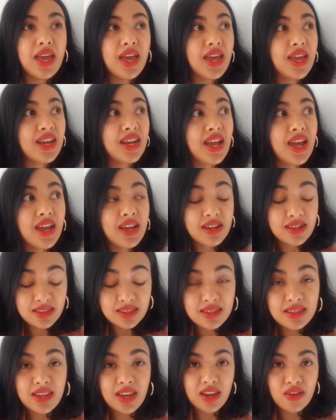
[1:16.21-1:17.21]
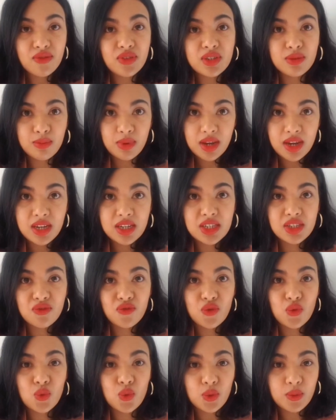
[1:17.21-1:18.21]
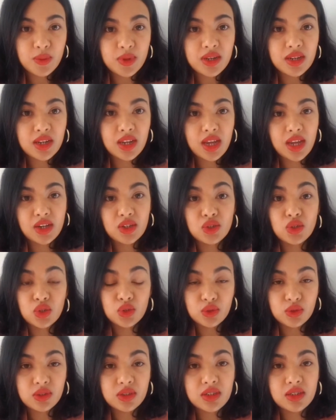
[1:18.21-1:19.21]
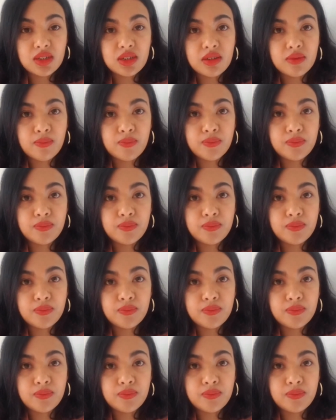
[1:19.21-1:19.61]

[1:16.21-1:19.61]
an unsafe space for women and children.